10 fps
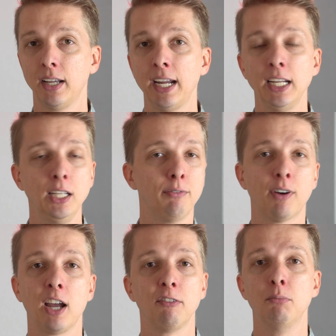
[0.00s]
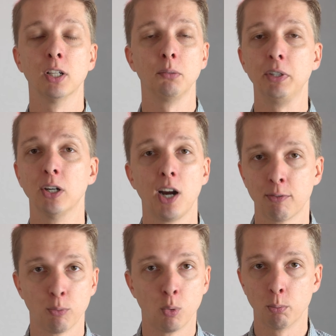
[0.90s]
85mm
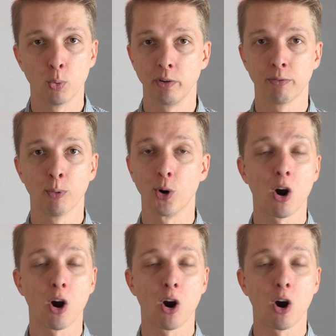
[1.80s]
f1.4